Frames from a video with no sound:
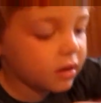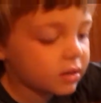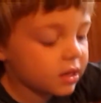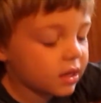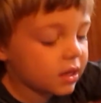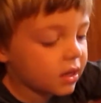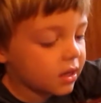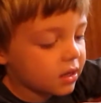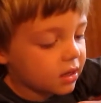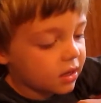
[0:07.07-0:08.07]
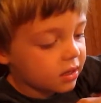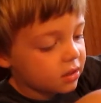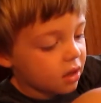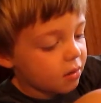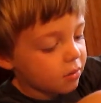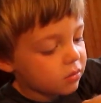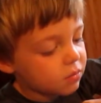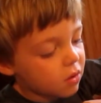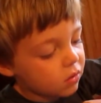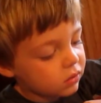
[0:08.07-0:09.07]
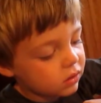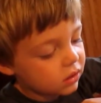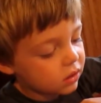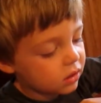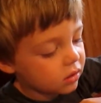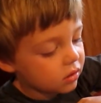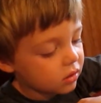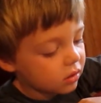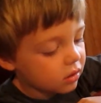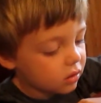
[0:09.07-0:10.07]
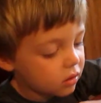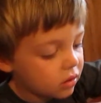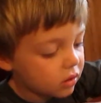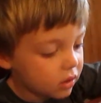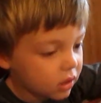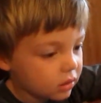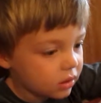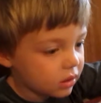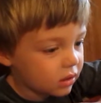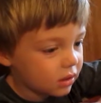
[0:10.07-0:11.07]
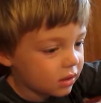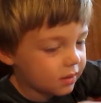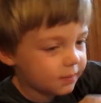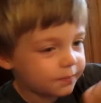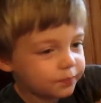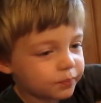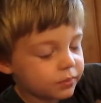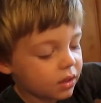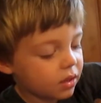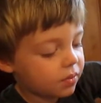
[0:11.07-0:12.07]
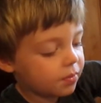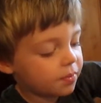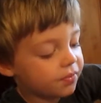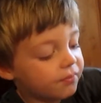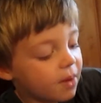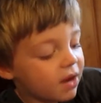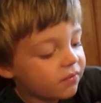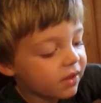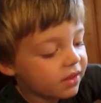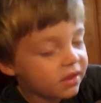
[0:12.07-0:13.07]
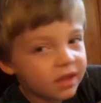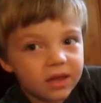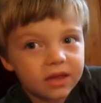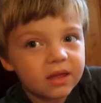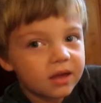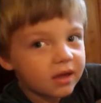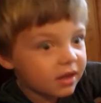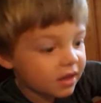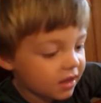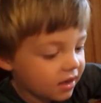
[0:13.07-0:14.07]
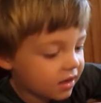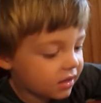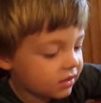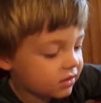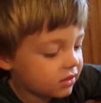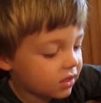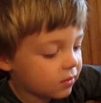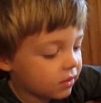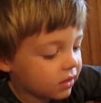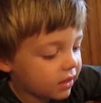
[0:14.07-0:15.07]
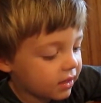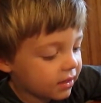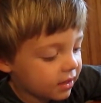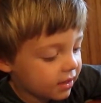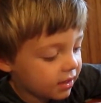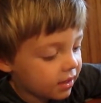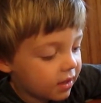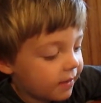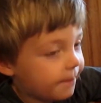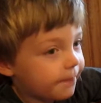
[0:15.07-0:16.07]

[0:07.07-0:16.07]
thing and telescope and the same thing and bioface thing and Geraldine and